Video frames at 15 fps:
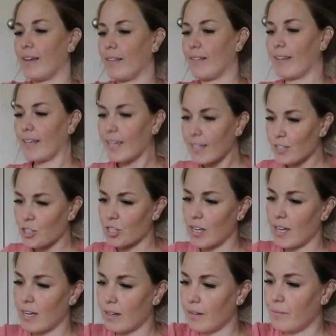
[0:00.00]
in the
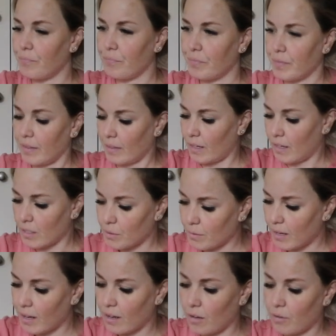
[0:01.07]
kitchen. as
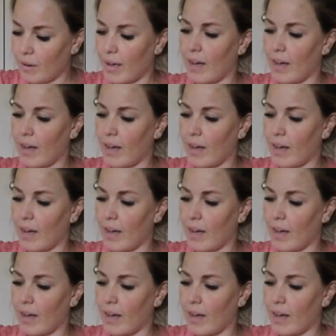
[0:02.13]
well.